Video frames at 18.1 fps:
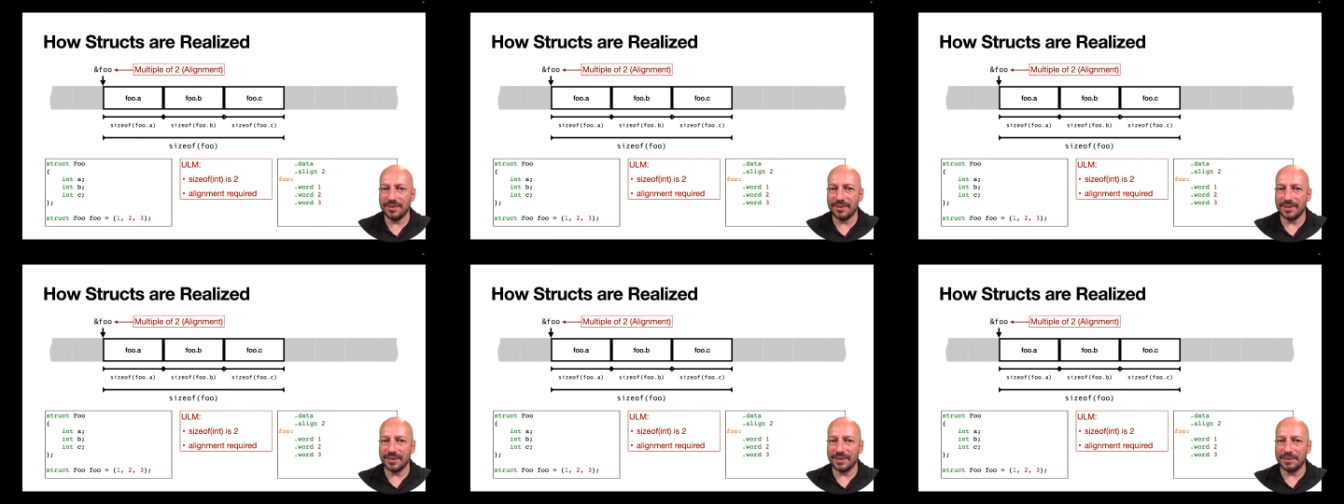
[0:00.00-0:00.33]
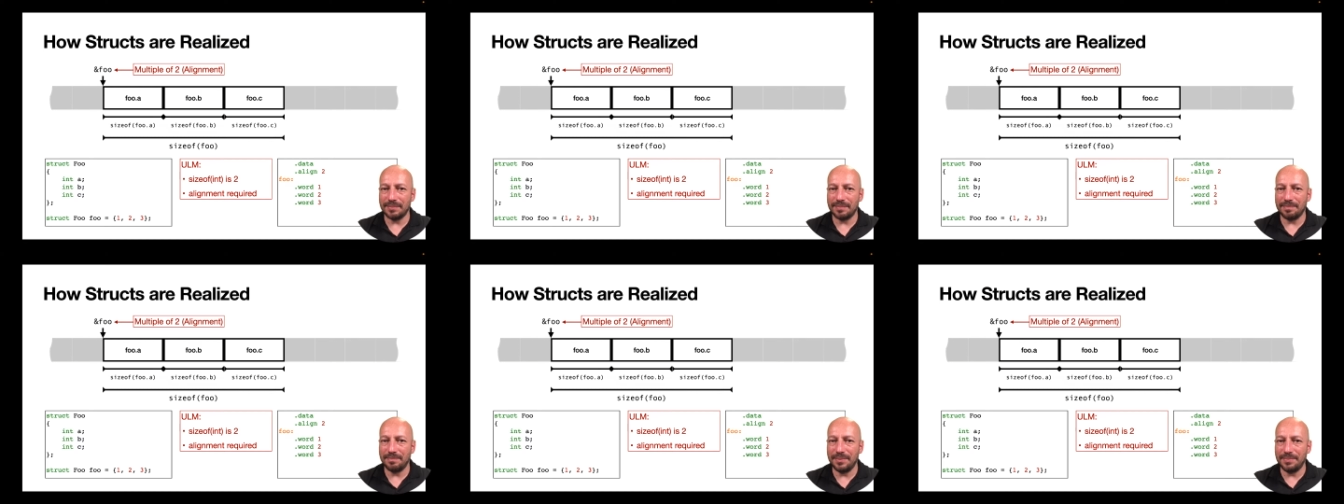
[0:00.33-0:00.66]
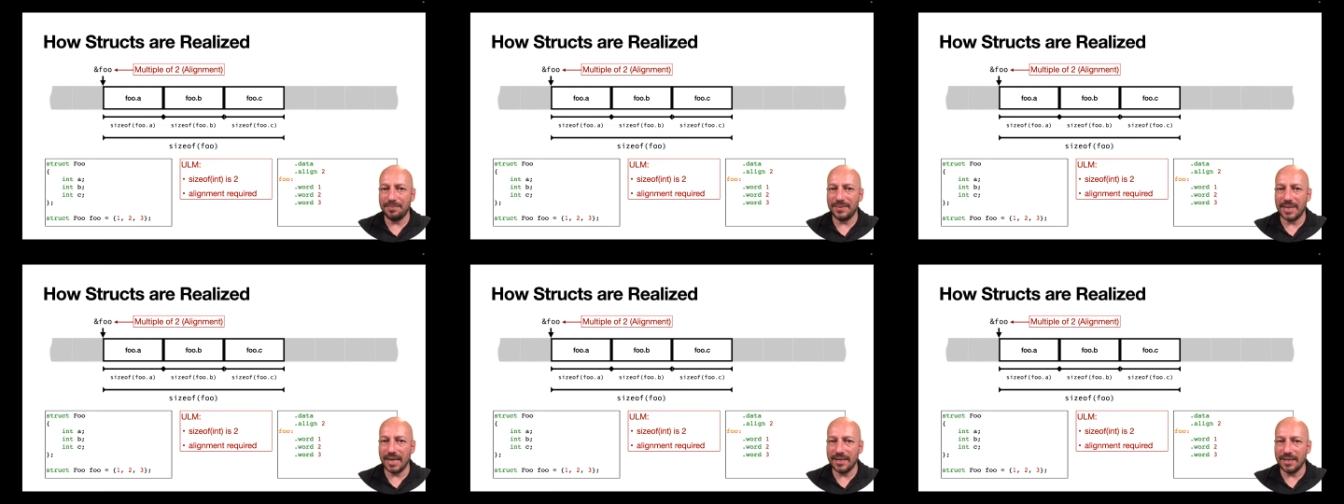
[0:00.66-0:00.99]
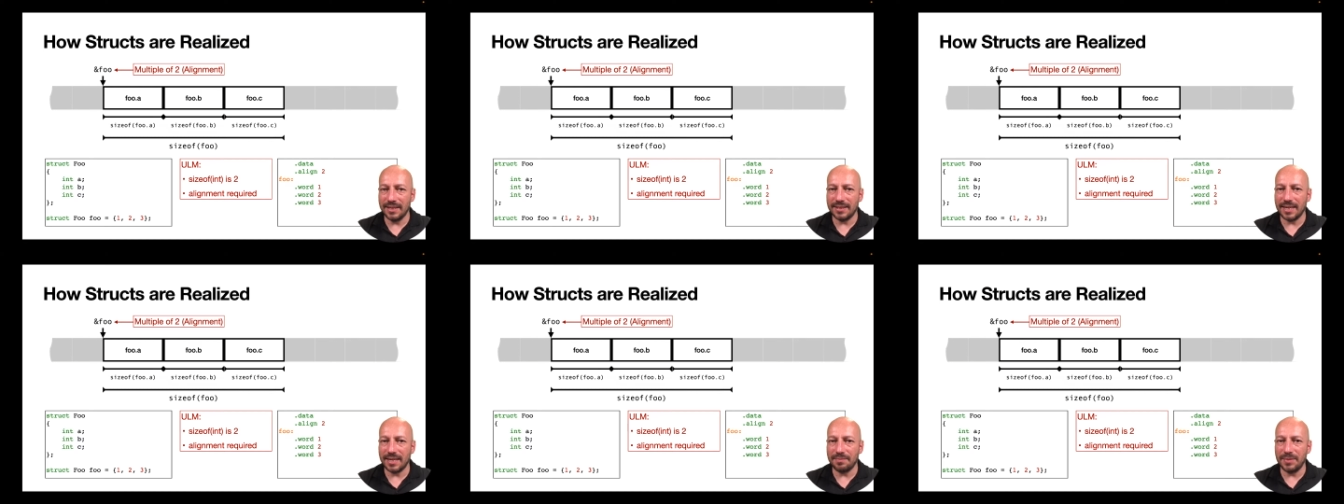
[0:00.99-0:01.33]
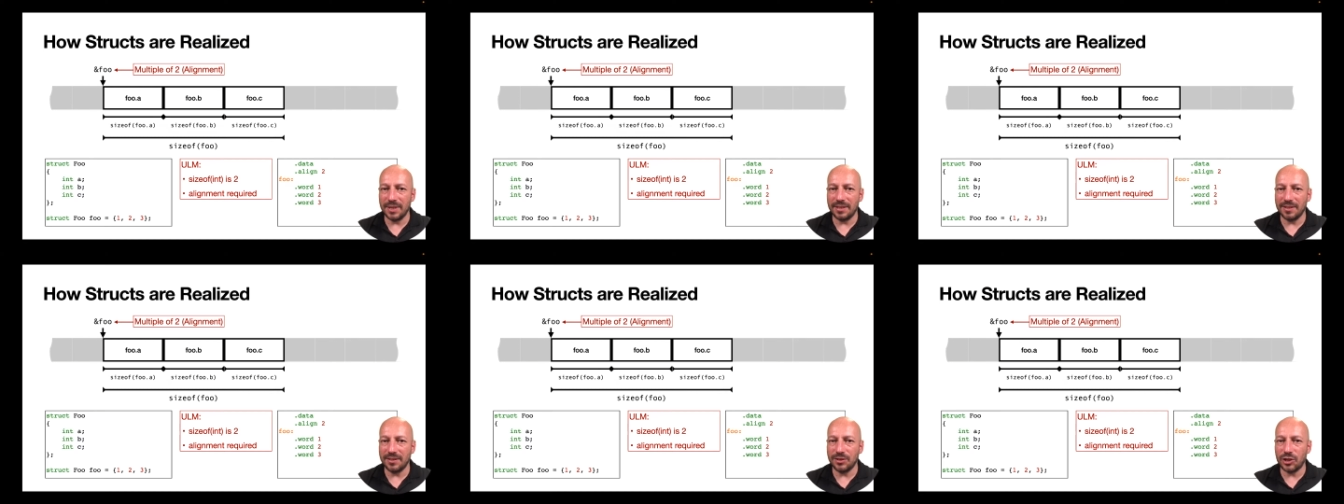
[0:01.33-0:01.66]
uh, data
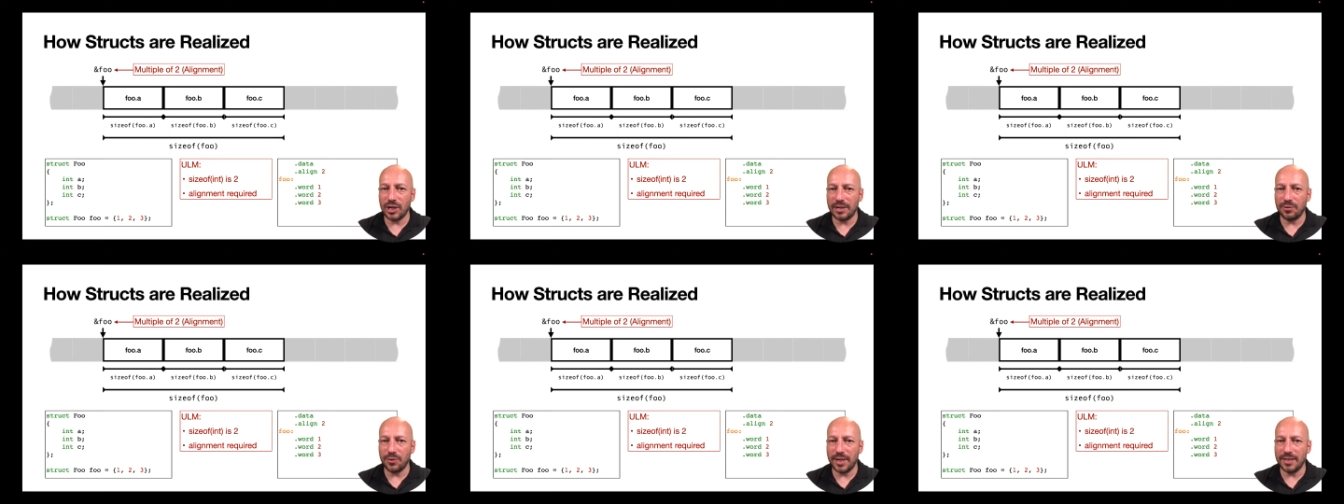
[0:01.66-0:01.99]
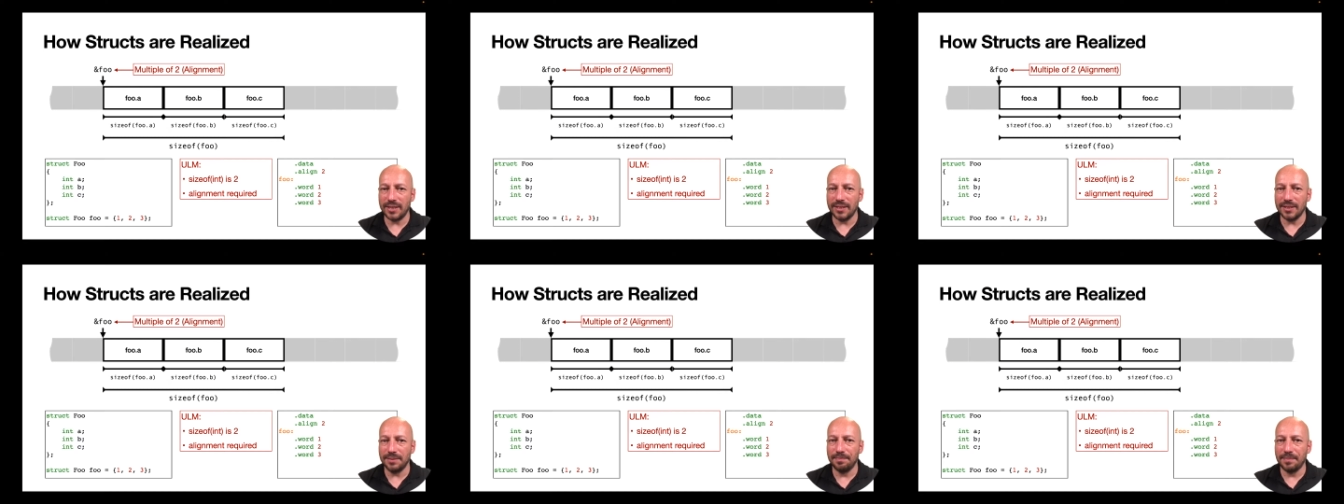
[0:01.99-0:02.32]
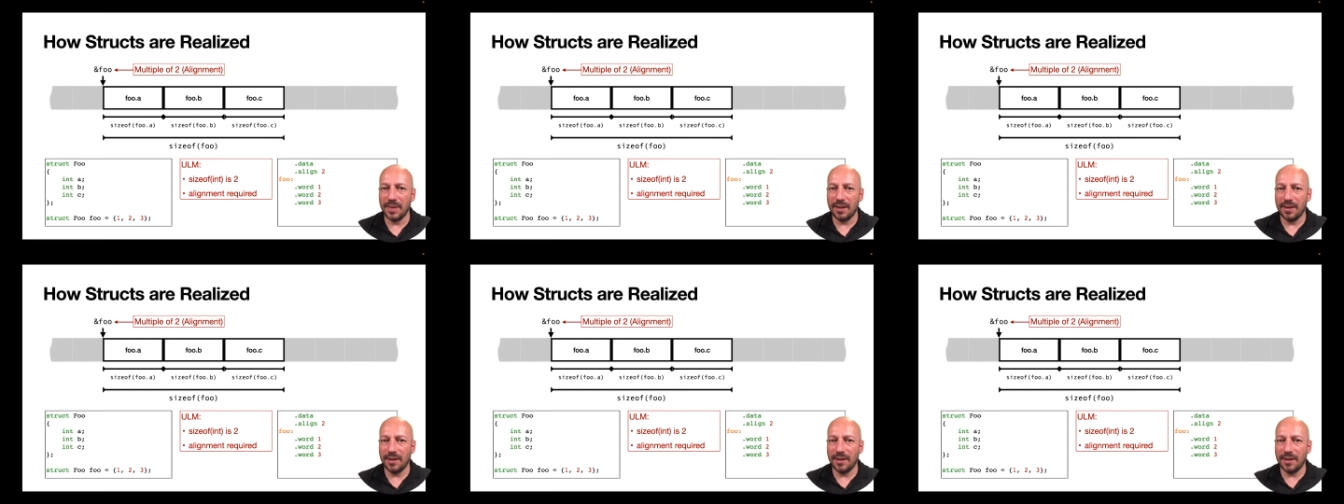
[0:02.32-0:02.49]
segment generated.